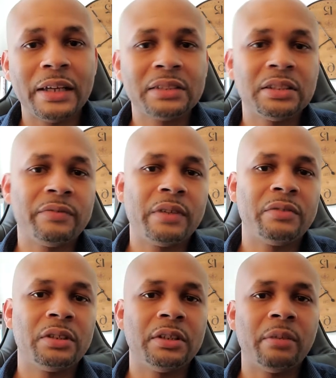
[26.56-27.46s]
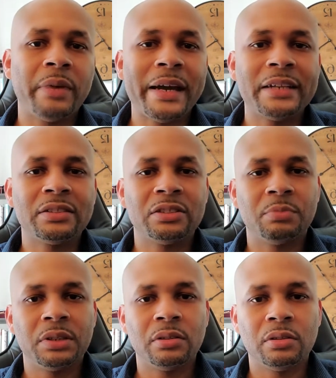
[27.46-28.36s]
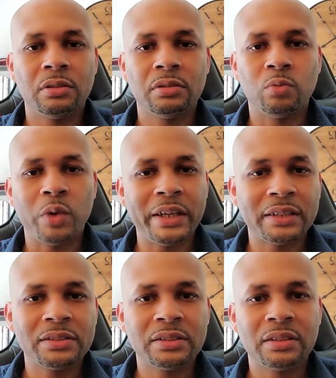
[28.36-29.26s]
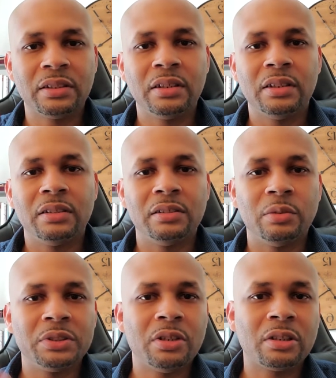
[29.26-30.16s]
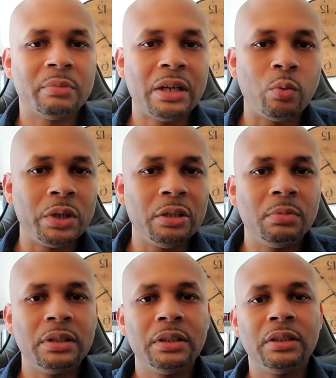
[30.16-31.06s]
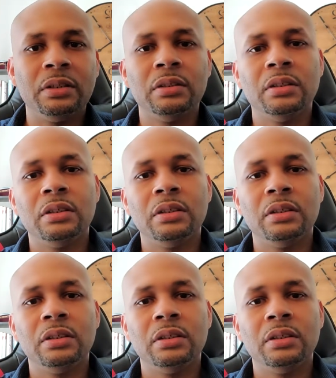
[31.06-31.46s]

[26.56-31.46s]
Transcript: a lot of stuff I've done in the past has been on Wix. You know, we talked about Weebly,